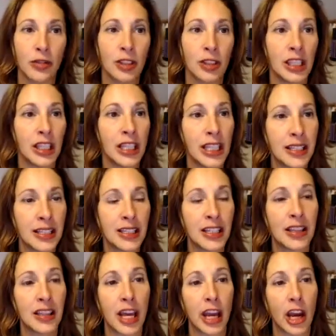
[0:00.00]

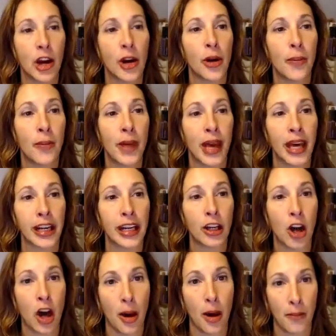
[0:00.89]
released the
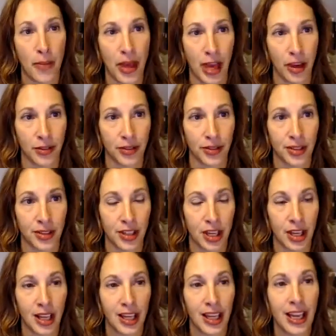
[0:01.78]
aromatic
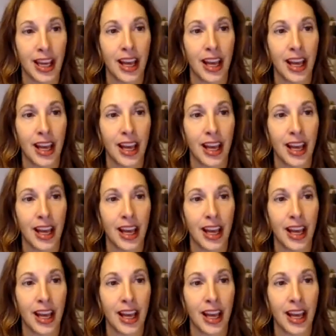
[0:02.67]
compounds.